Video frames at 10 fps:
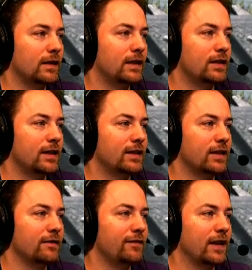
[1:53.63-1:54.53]
it's it's
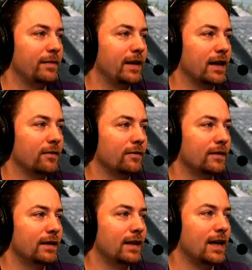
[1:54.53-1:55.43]
gonna find me now.
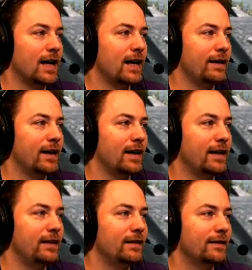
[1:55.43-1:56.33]
Hi, oh,
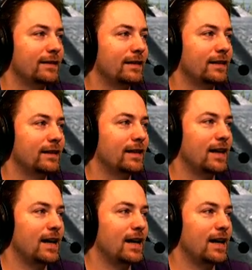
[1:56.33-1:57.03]
Hind. find me. That's going